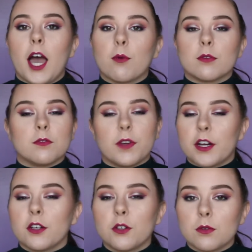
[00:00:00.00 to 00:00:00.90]
I was
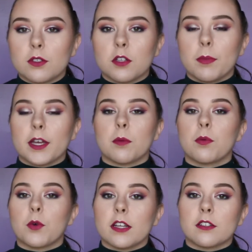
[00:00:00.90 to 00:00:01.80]
very new to the
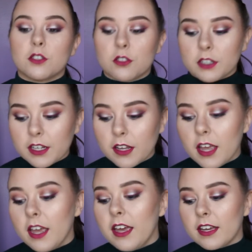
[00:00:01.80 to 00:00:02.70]
makeup industry,
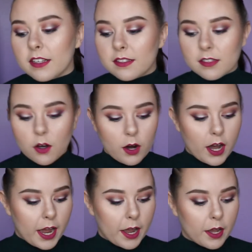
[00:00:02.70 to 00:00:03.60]
and so
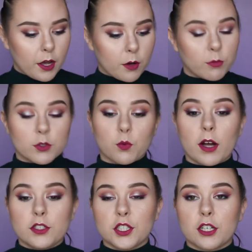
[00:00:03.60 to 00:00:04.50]
I was
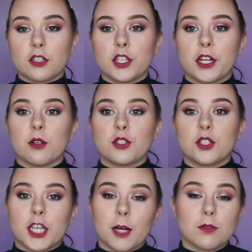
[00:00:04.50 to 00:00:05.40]
watching her channel and
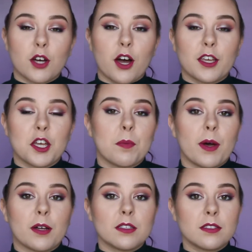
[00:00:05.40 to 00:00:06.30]
she kept talking
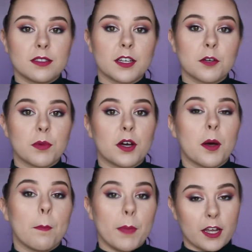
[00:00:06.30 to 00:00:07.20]
about
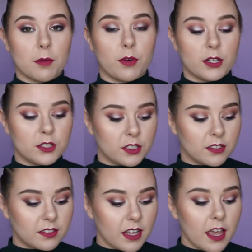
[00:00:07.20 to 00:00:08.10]
Sigma makeup
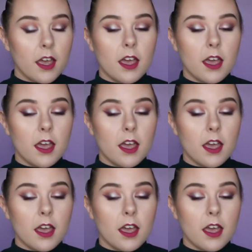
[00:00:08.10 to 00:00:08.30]
brushes.